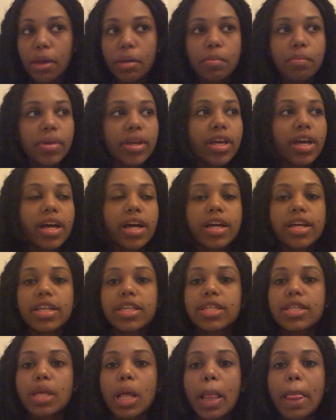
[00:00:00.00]

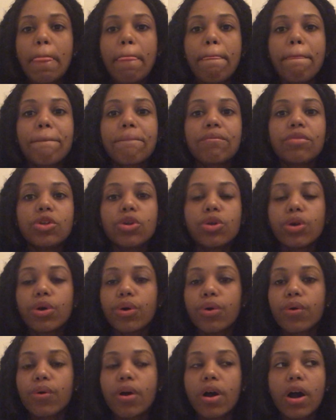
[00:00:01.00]
because, you know,